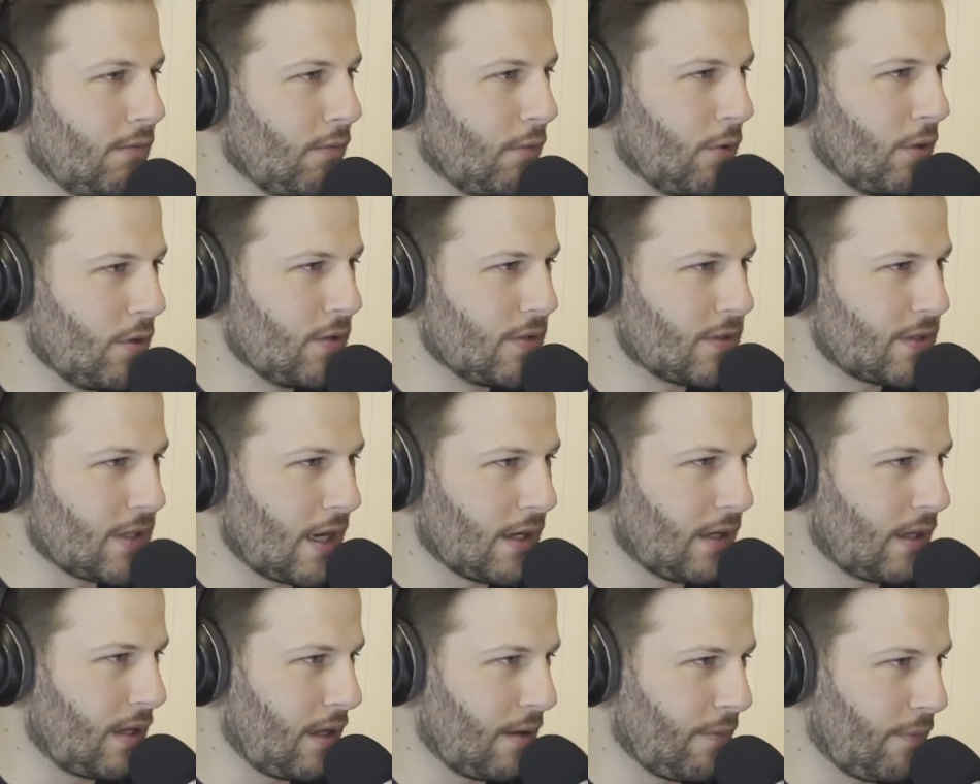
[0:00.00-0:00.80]
was
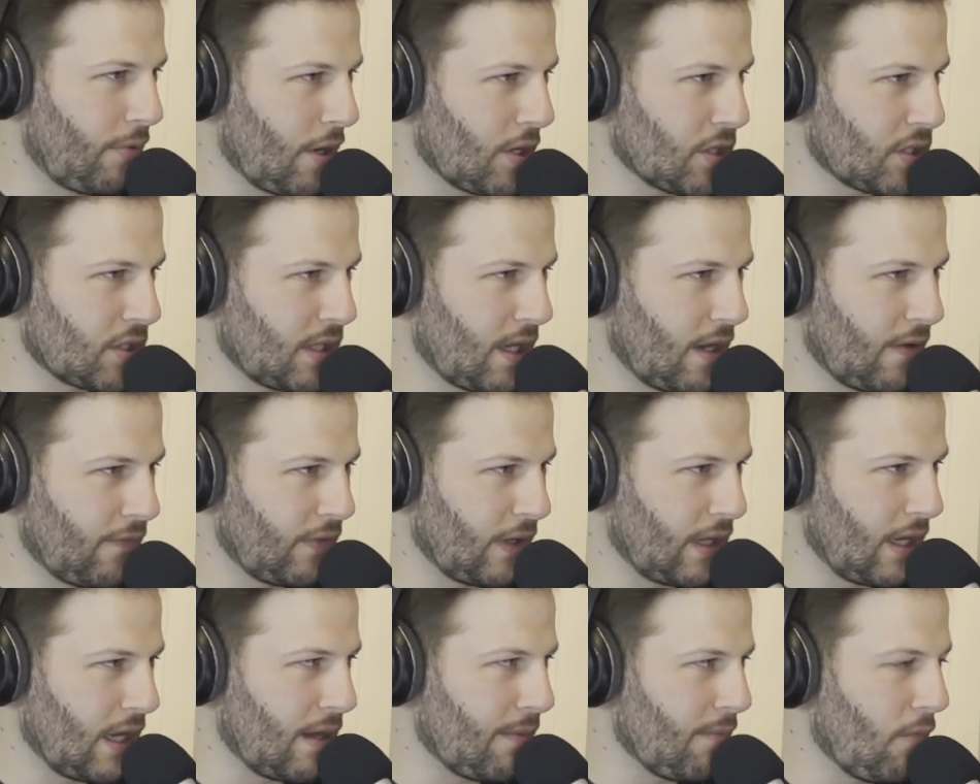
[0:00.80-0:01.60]
under the impression that
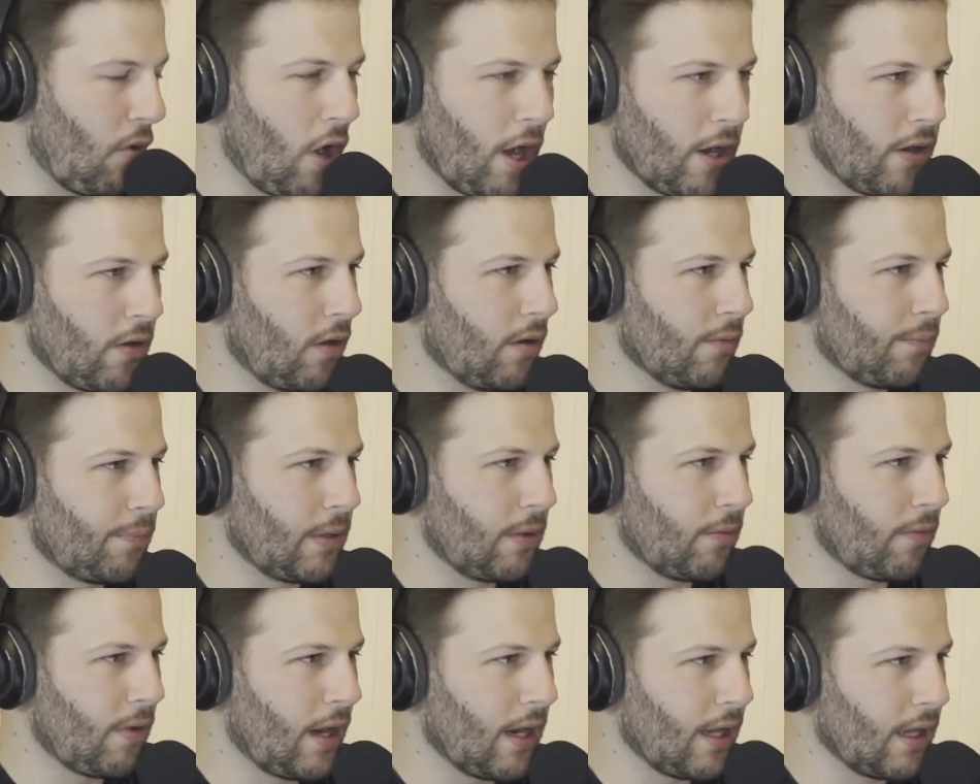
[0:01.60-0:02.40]
VE might not
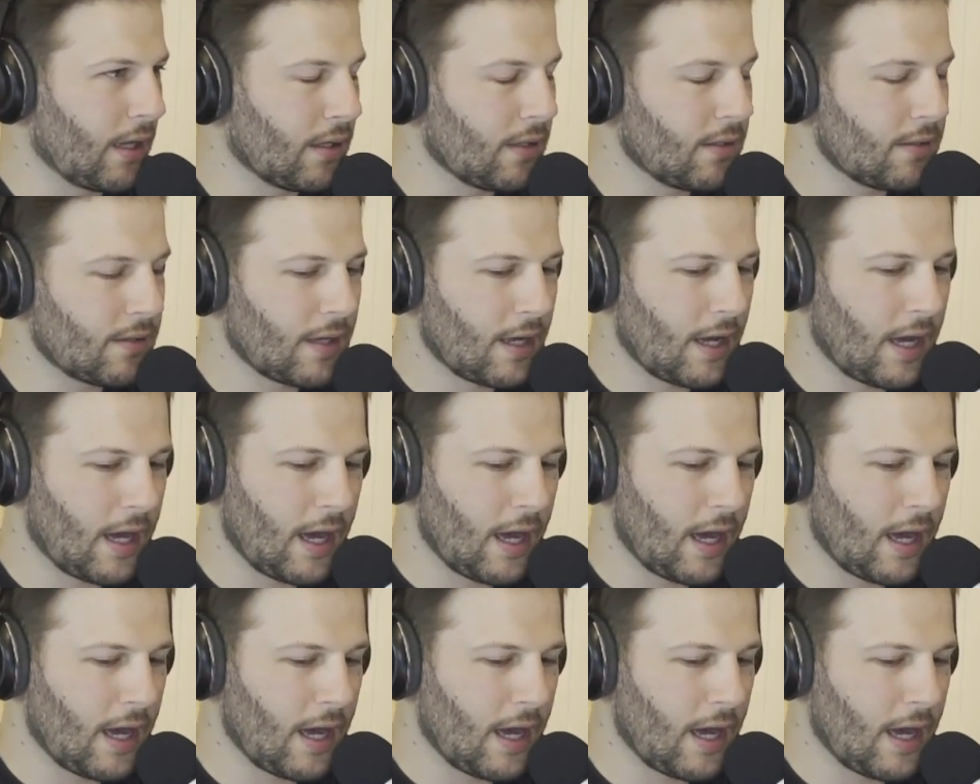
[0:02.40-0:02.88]
be running.